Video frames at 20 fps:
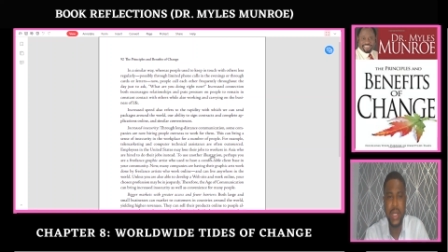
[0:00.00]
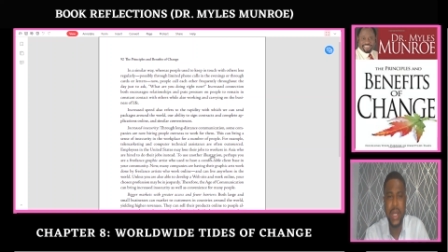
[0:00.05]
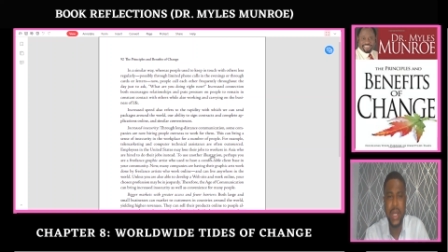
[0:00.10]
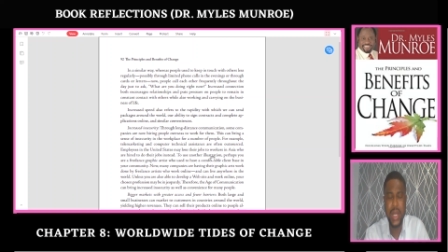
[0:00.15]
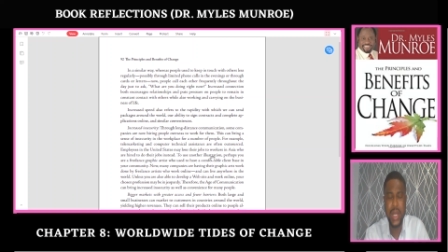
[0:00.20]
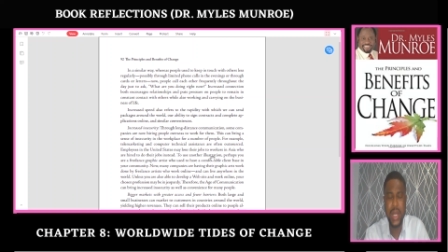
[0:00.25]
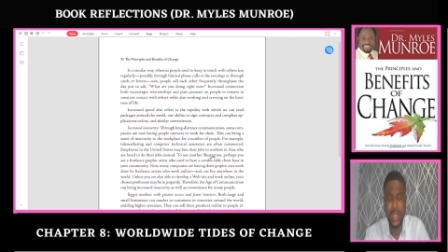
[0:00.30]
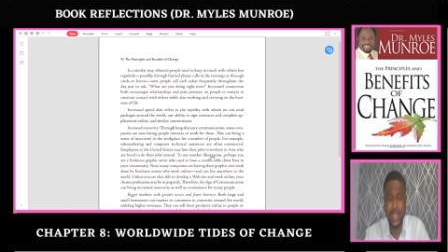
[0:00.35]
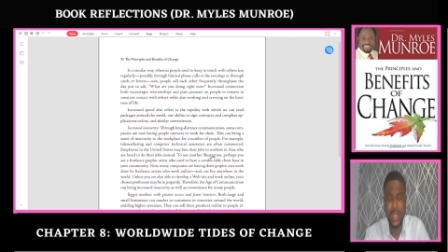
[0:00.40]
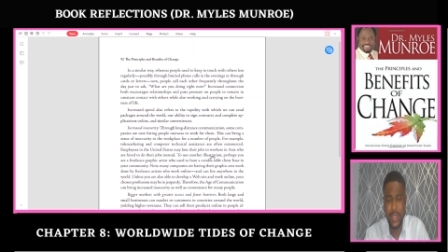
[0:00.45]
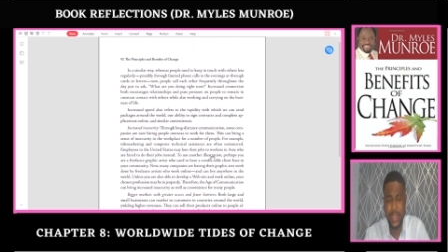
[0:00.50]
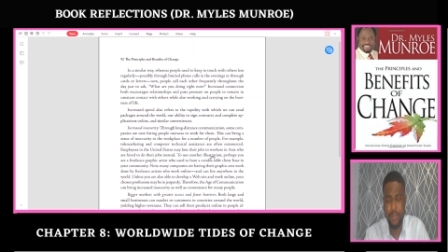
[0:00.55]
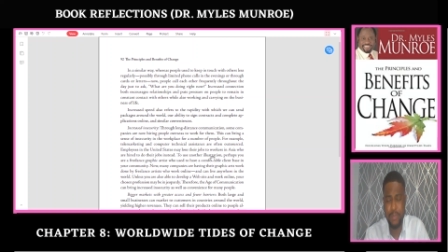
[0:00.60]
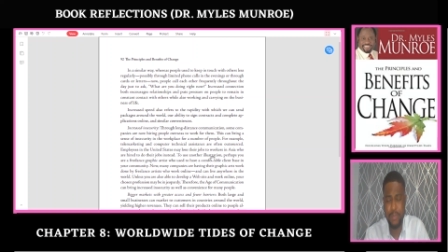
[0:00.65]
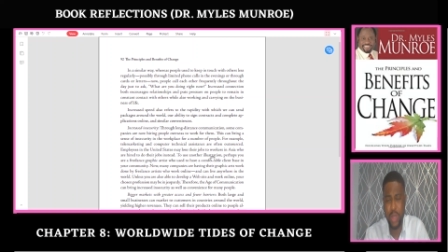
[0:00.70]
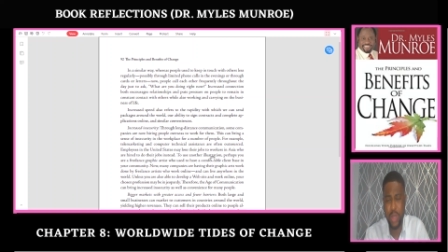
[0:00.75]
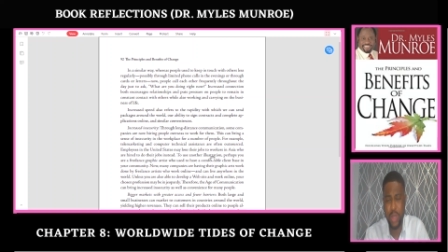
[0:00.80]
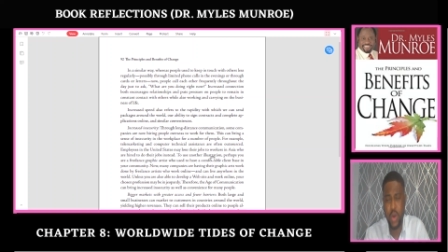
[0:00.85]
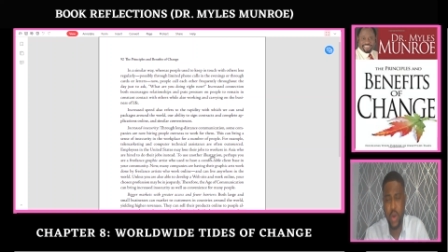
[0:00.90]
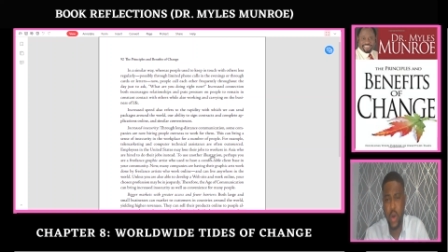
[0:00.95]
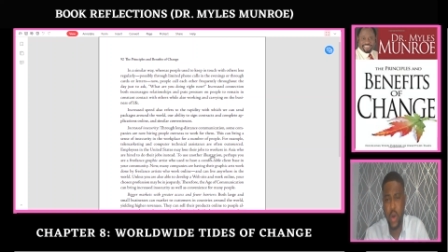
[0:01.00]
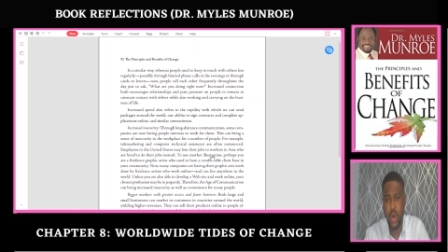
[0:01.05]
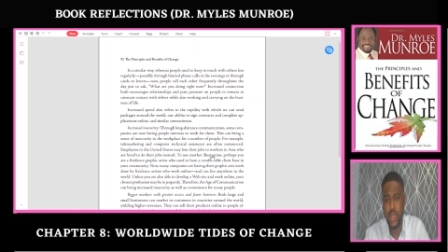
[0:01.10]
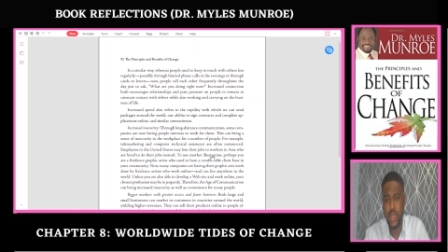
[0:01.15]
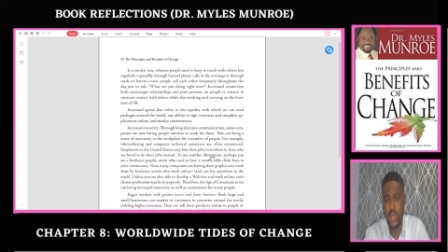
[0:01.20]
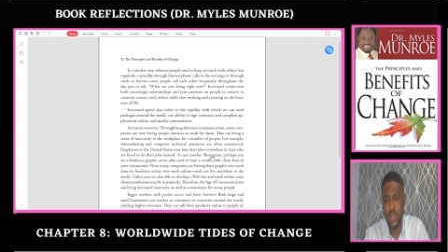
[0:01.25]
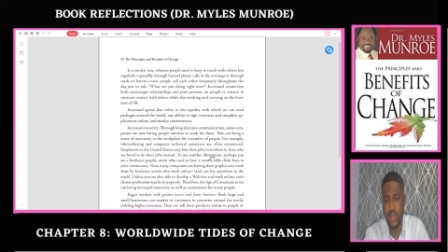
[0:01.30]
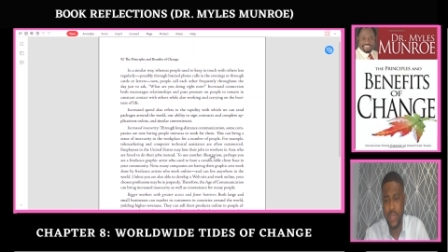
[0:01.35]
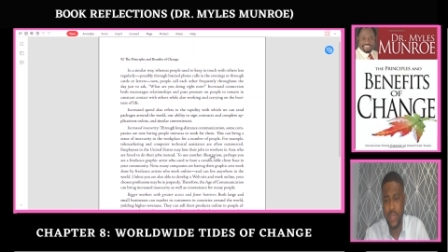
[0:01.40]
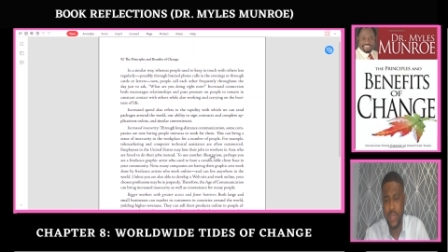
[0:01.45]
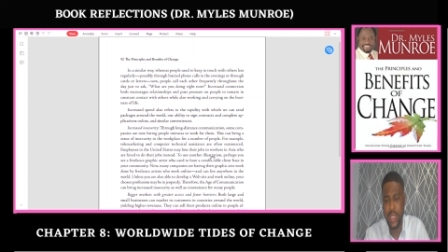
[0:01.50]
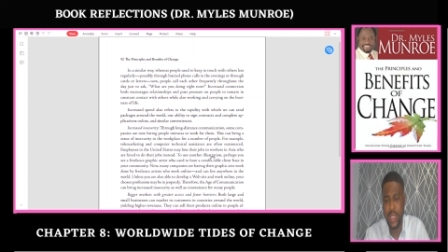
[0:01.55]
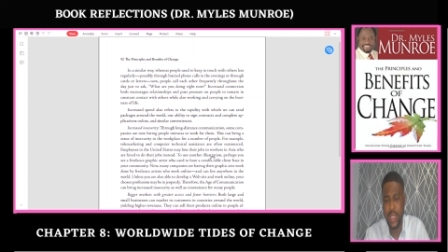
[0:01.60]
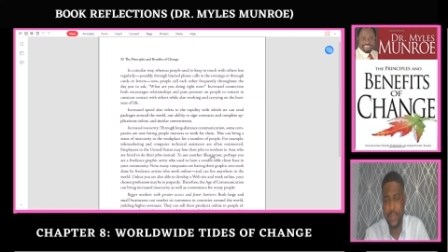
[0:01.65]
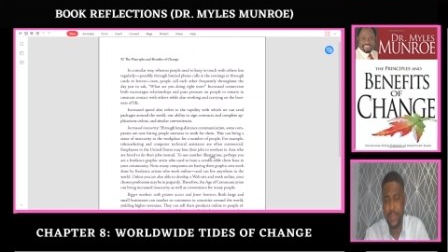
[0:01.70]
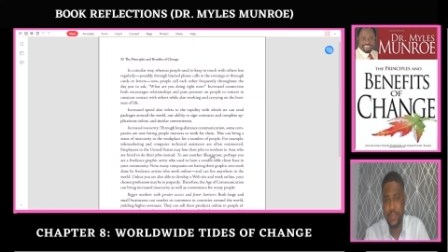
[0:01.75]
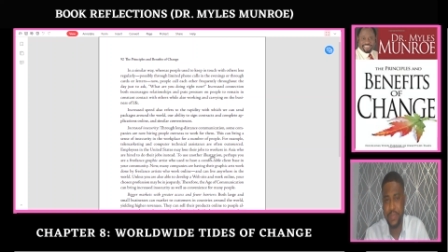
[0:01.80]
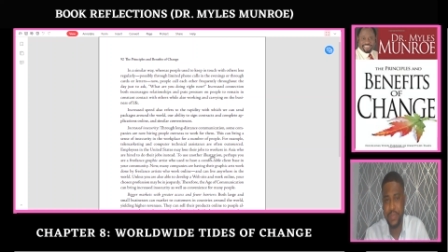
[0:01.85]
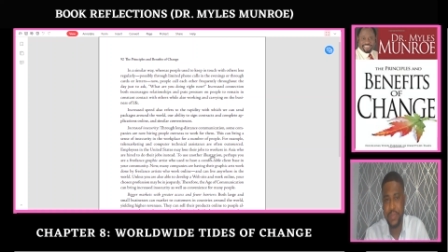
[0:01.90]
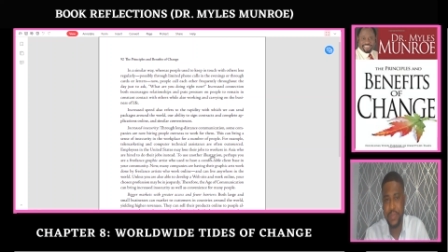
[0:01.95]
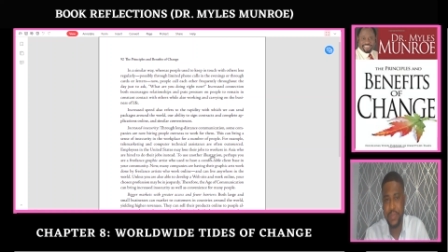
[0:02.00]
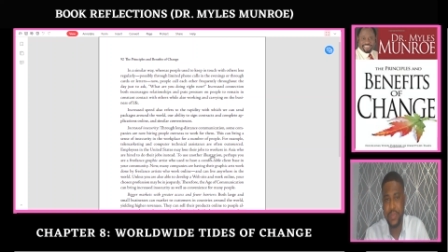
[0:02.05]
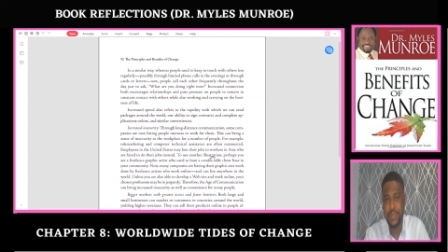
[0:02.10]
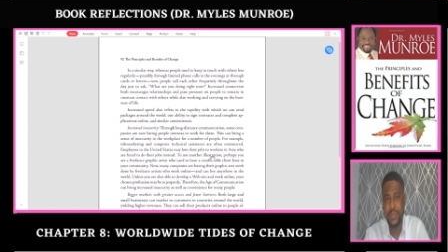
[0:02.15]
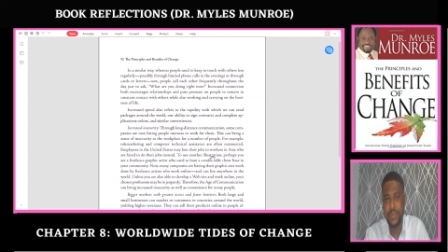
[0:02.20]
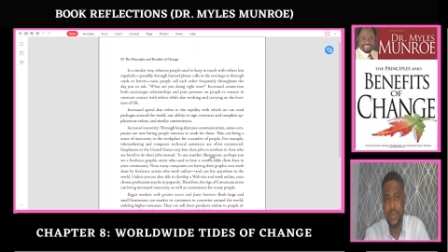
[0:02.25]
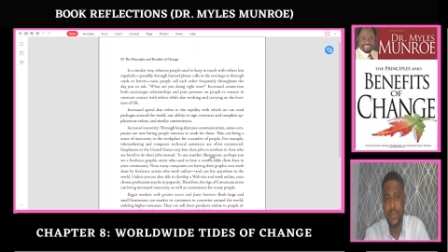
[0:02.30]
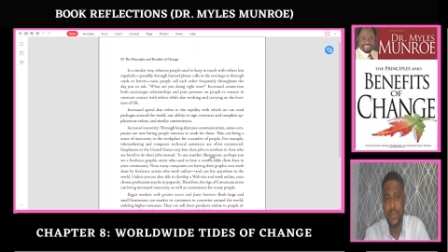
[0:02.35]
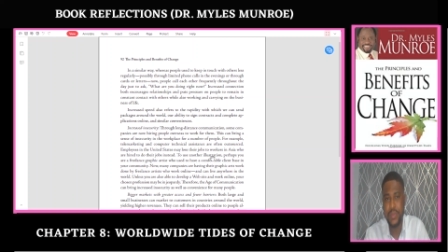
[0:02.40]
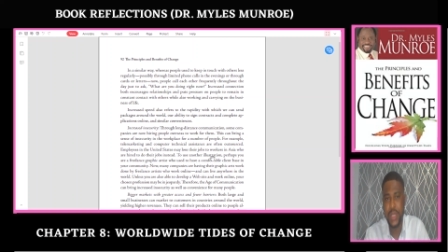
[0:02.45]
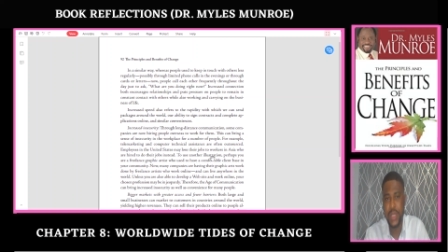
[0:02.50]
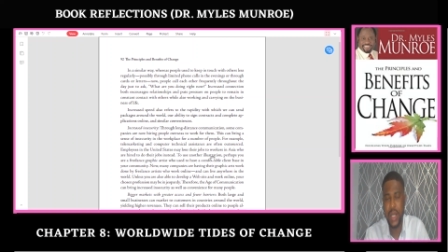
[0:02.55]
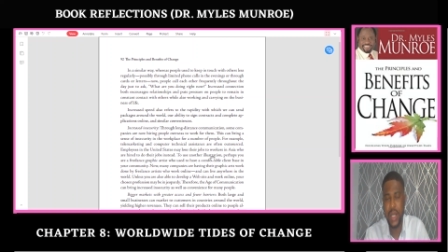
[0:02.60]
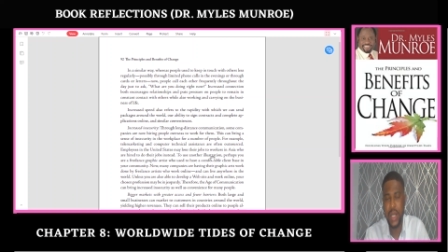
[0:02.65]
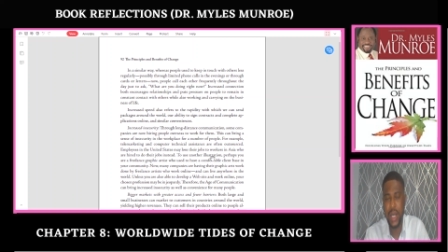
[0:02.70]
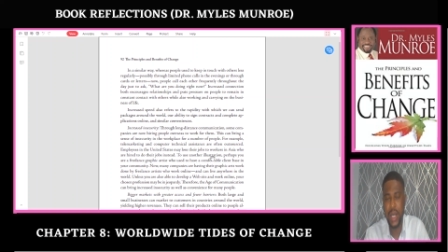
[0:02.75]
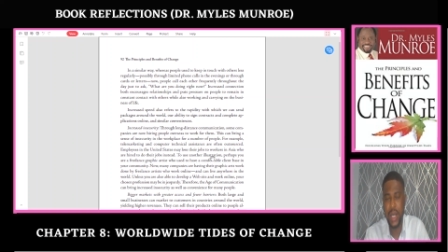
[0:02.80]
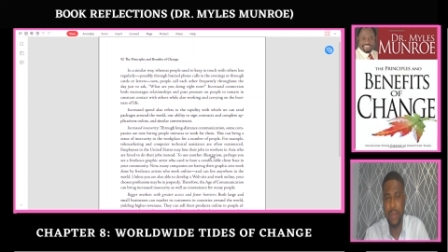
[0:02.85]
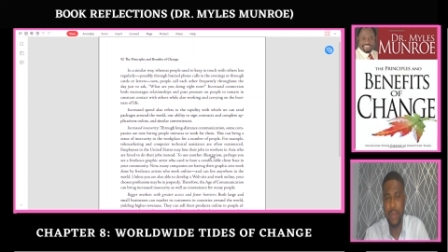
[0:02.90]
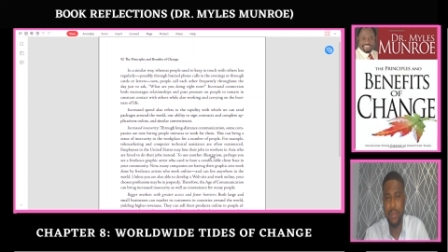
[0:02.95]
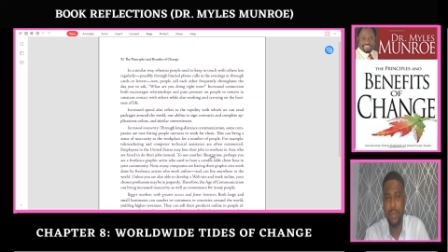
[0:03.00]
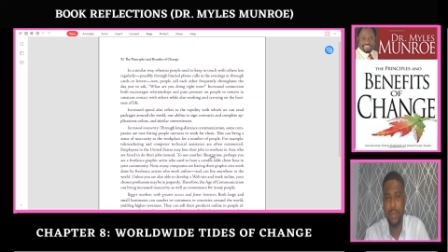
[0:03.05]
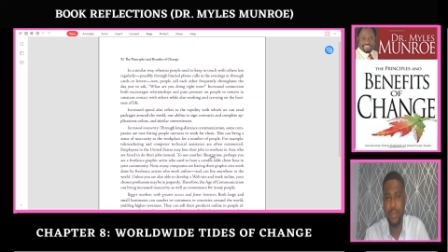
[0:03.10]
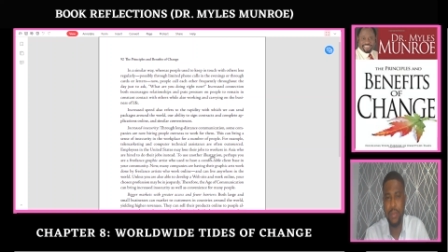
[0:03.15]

And because of the um,